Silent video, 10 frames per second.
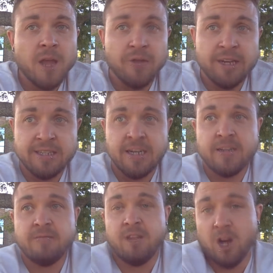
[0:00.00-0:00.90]
And they said
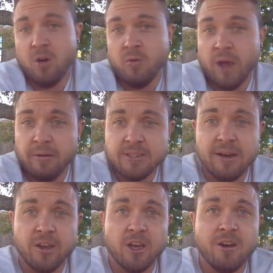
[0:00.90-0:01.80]
it, you know, I was
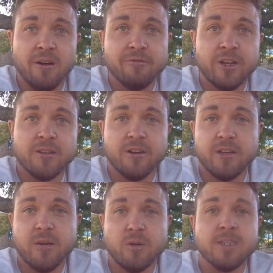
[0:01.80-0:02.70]
having a conflict, and they're
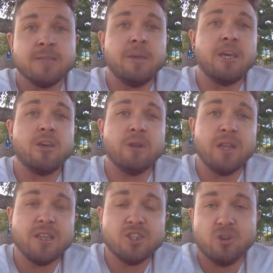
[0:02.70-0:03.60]
like, well, it doesn't make you any
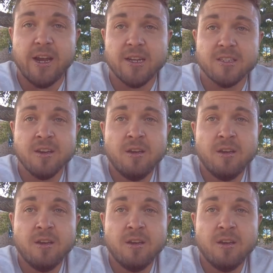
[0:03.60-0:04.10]
less trans